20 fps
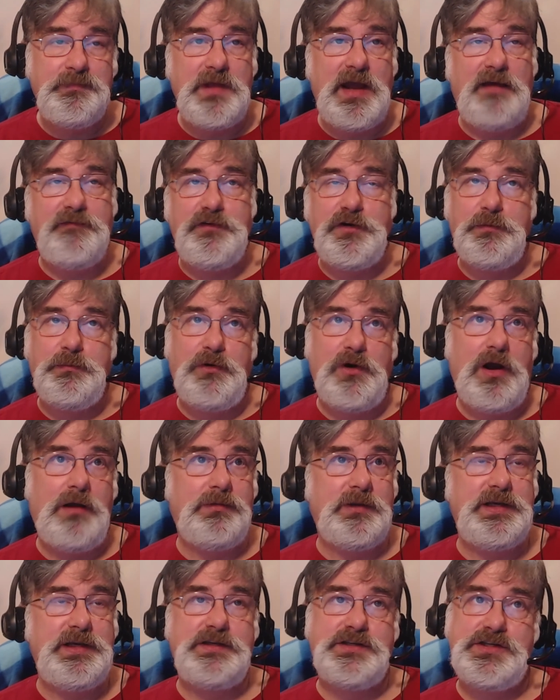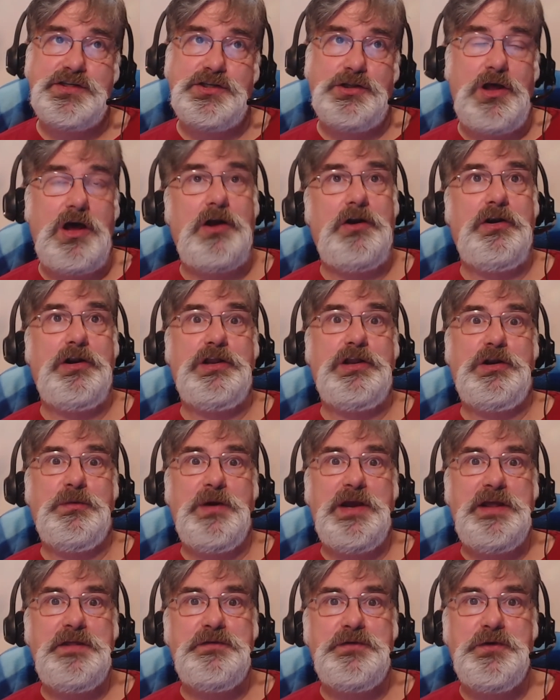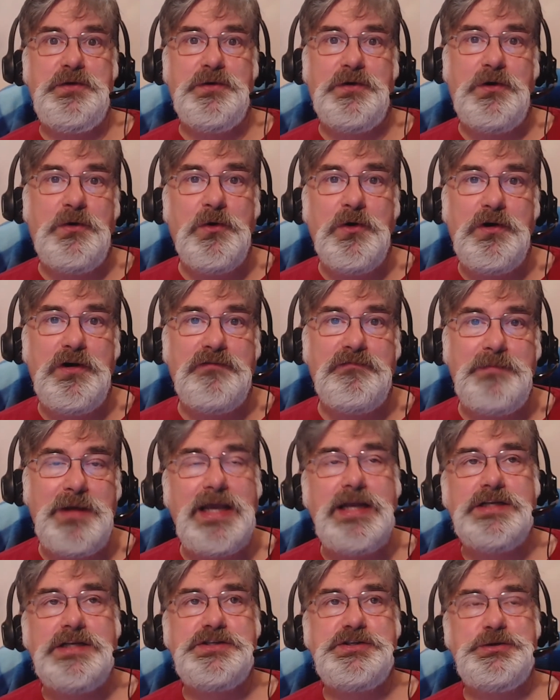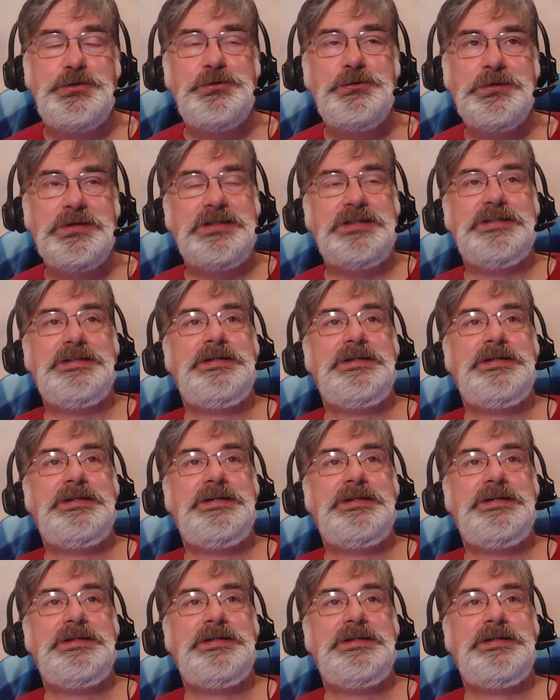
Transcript: after probably slaughtering their way through a horde of beta zoo.